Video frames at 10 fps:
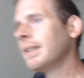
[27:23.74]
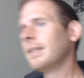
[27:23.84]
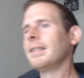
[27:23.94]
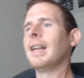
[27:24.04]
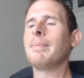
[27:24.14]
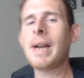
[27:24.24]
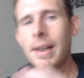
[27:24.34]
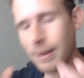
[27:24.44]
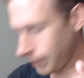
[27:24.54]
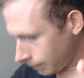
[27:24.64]
I'm,
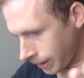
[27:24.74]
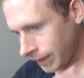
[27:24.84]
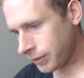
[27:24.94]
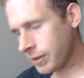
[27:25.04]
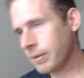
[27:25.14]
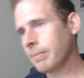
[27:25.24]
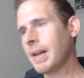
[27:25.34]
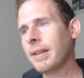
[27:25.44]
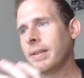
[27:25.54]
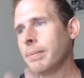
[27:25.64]
at, I'm not mad at you.
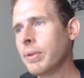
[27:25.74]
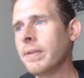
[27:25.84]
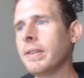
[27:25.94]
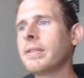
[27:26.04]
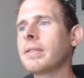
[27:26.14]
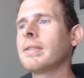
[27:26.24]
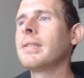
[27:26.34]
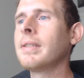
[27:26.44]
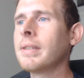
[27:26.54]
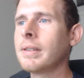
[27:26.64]
Mad at the movies.
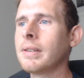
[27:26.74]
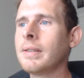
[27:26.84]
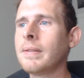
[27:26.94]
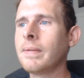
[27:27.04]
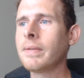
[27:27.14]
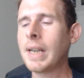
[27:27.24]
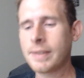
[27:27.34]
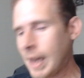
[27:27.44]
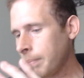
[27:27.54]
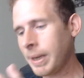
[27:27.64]
I
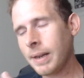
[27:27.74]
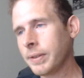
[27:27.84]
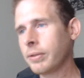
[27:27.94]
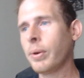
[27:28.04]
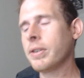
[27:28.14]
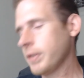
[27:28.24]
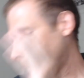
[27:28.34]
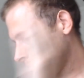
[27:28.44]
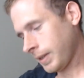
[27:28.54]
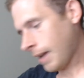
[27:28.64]
tap out of this question.
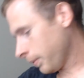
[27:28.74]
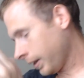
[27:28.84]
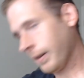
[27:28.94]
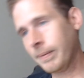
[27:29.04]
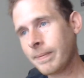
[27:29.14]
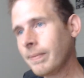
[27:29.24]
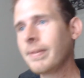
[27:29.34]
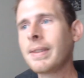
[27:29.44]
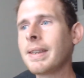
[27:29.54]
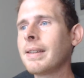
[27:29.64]
I'm tapping out.
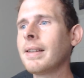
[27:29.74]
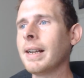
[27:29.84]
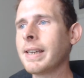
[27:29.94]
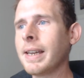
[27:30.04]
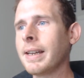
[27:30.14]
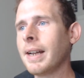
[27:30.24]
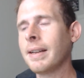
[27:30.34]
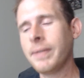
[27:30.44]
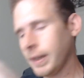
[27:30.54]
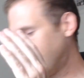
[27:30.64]
I can't. I,
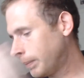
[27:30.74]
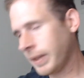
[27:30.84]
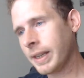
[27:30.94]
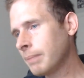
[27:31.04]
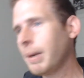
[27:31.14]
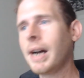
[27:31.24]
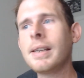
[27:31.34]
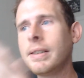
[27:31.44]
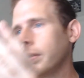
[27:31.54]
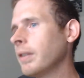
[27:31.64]
if I keep thinking about
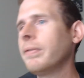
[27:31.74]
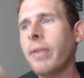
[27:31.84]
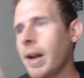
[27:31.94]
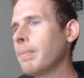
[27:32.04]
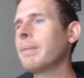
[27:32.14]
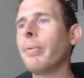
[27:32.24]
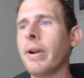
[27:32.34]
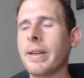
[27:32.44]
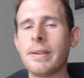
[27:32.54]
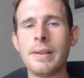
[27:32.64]
it, it's going to fry my brain.